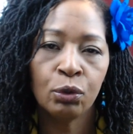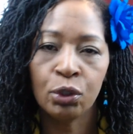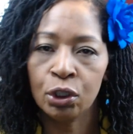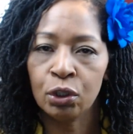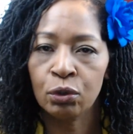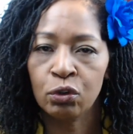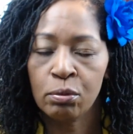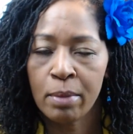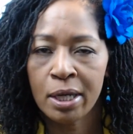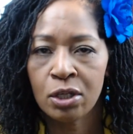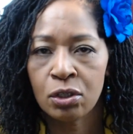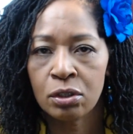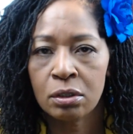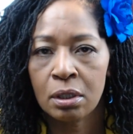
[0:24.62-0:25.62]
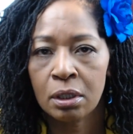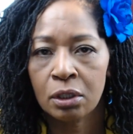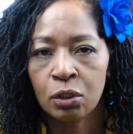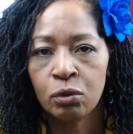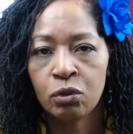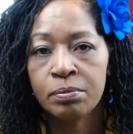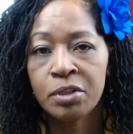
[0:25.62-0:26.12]
you can go to my
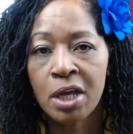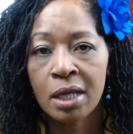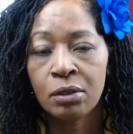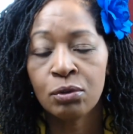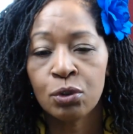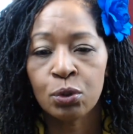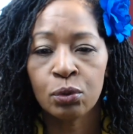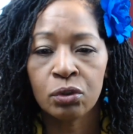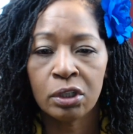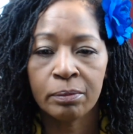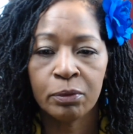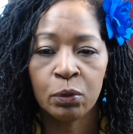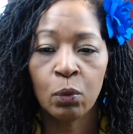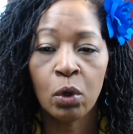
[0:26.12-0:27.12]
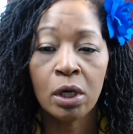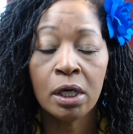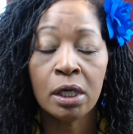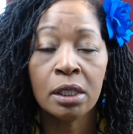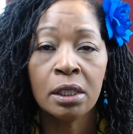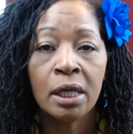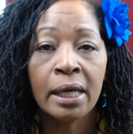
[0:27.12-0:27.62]
uh, YouTube channel, Jewel
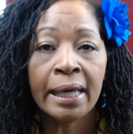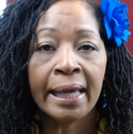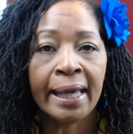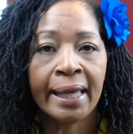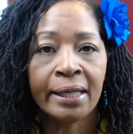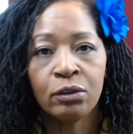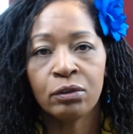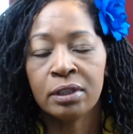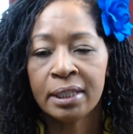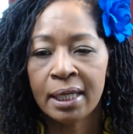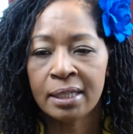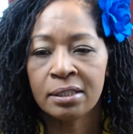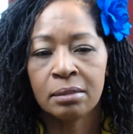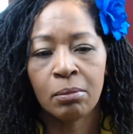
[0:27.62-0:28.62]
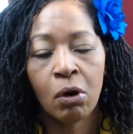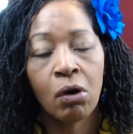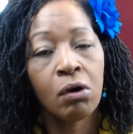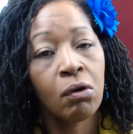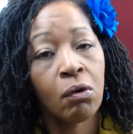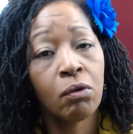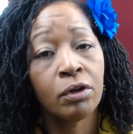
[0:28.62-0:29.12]
W1, and you can catch them
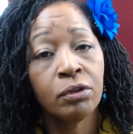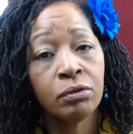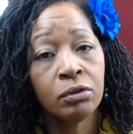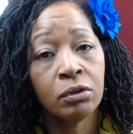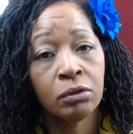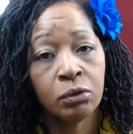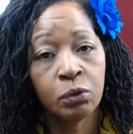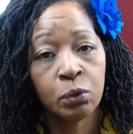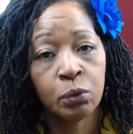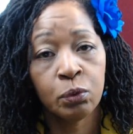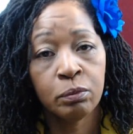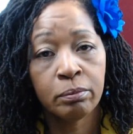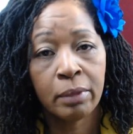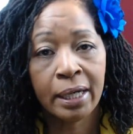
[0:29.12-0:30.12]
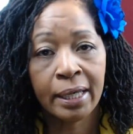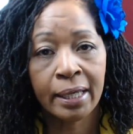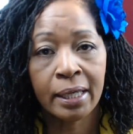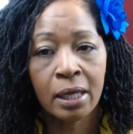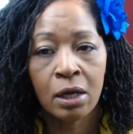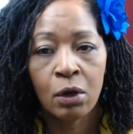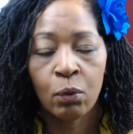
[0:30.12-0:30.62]
all, or you can go to
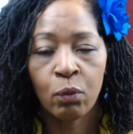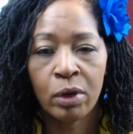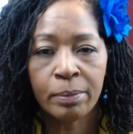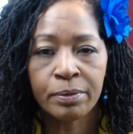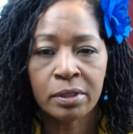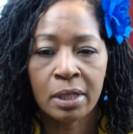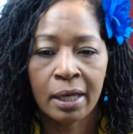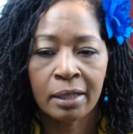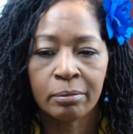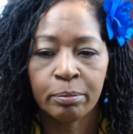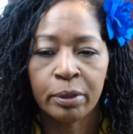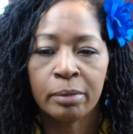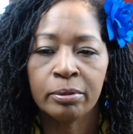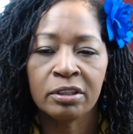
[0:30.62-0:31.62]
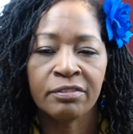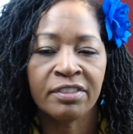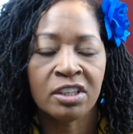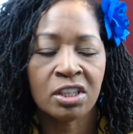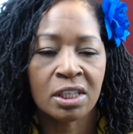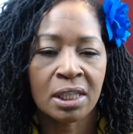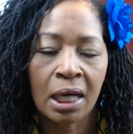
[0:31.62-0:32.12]
my website,
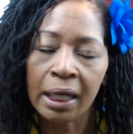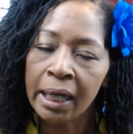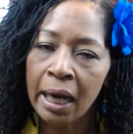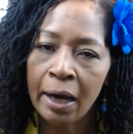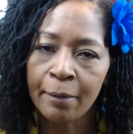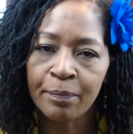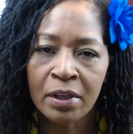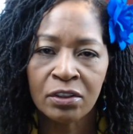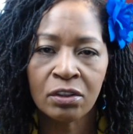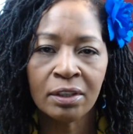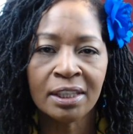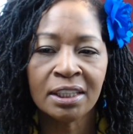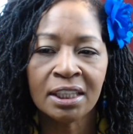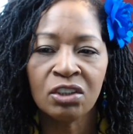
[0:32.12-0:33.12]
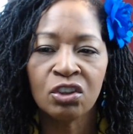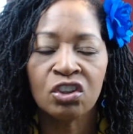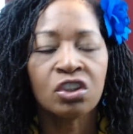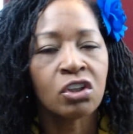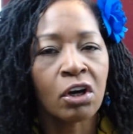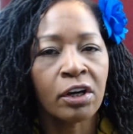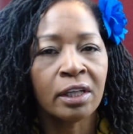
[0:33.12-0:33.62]
publishthevision.com. So let's get
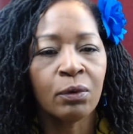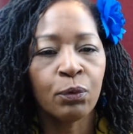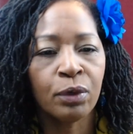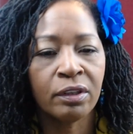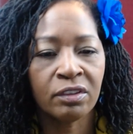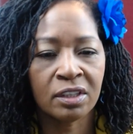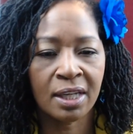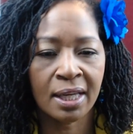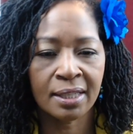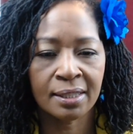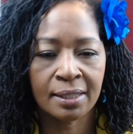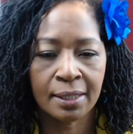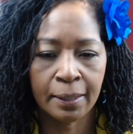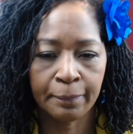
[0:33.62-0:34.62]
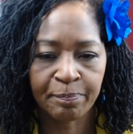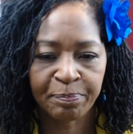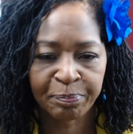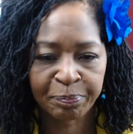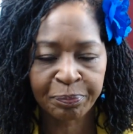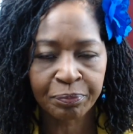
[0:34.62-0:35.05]
started with today's tip.